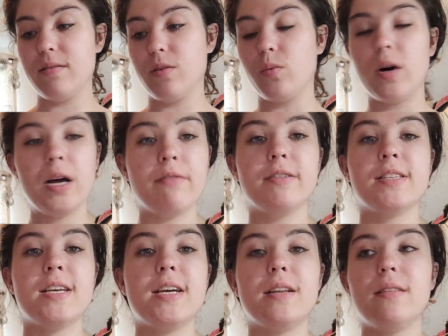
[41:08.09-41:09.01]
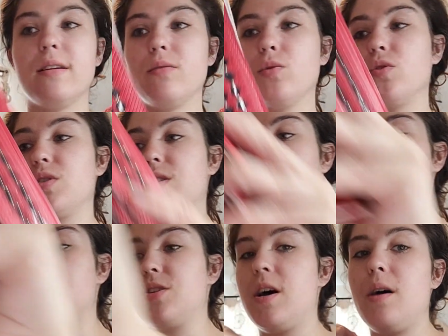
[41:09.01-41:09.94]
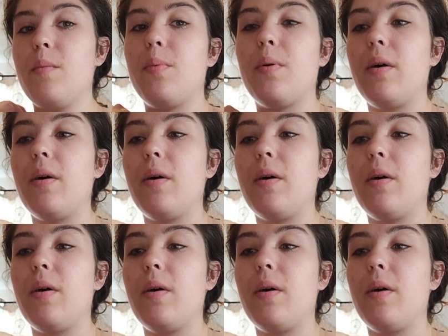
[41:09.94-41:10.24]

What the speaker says: The wire is in, they're all stitched up.